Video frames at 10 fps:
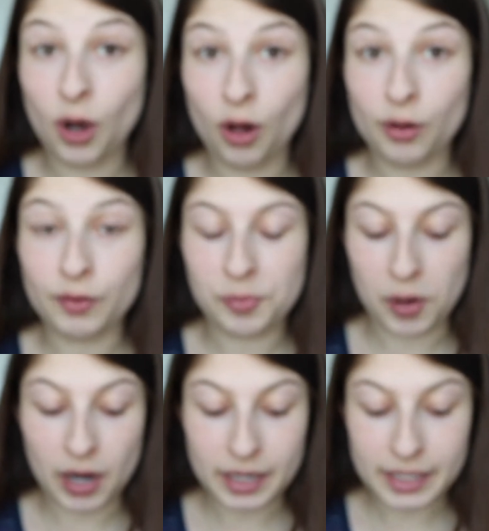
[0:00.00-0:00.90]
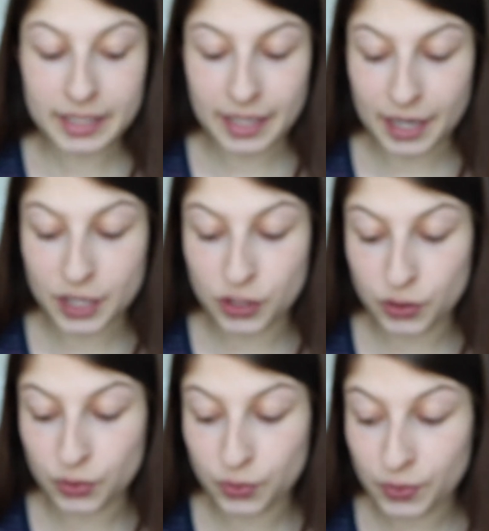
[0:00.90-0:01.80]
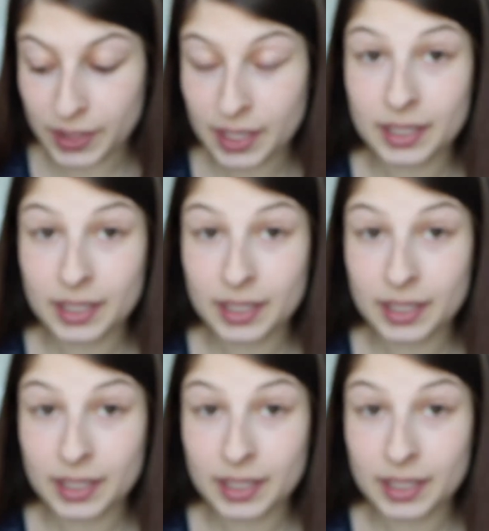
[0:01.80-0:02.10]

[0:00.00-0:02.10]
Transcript: all of the products that I use